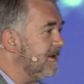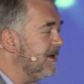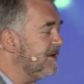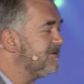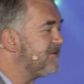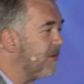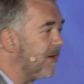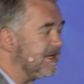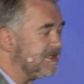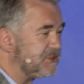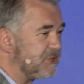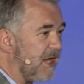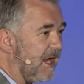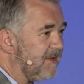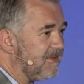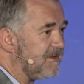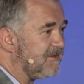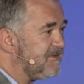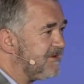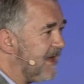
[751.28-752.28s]
So I
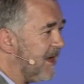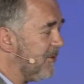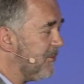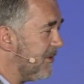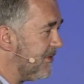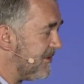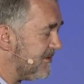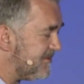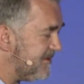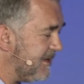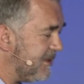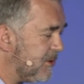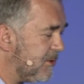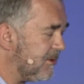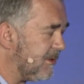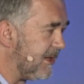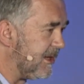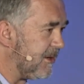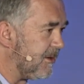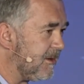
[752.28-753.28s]
tried this out with a senior
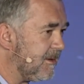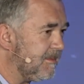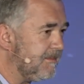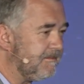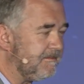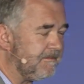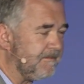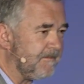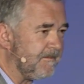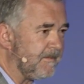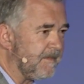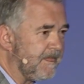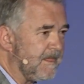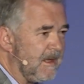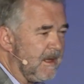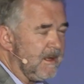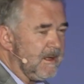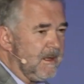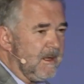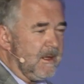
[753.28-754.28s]
leader
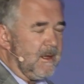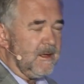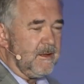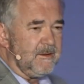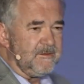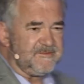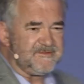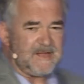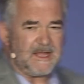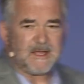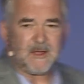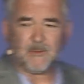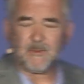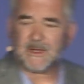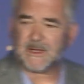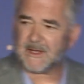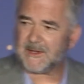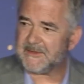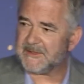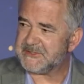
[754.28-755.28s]
Second
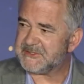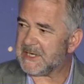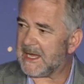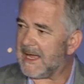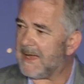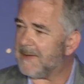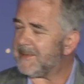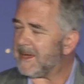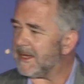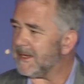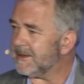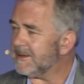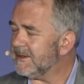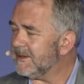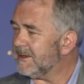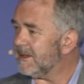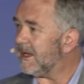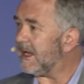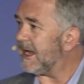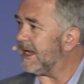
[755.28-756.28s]
week on the job, I,
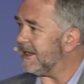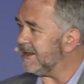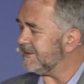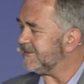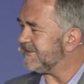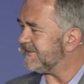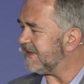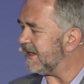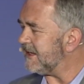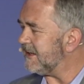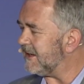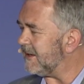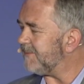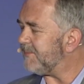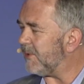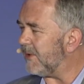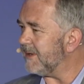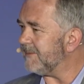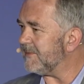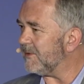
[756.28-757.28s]
I set an
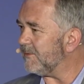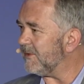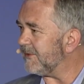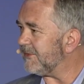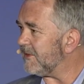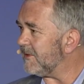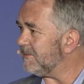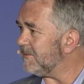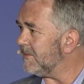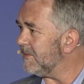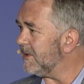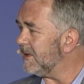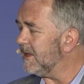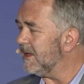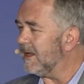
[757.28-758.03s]
appointment with him.